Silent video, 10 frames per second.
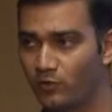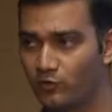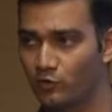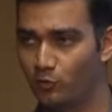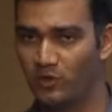of
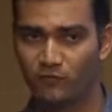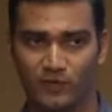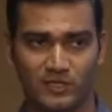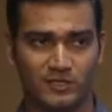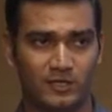the domain
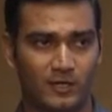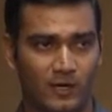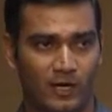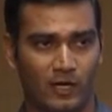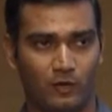first,
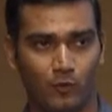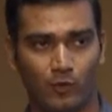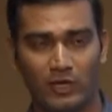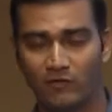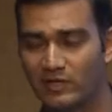and
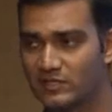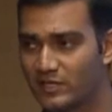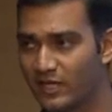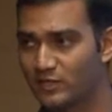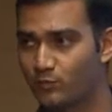only once
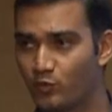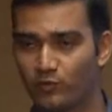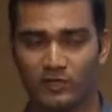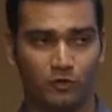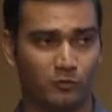he has
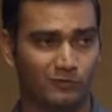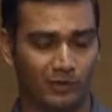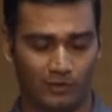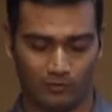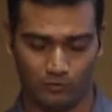proven the
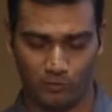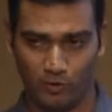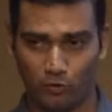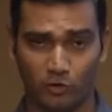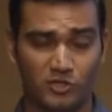
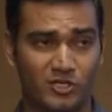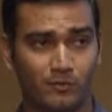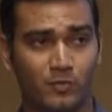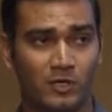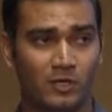domain
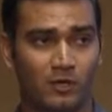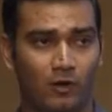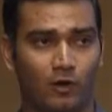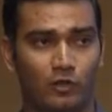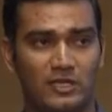ownership on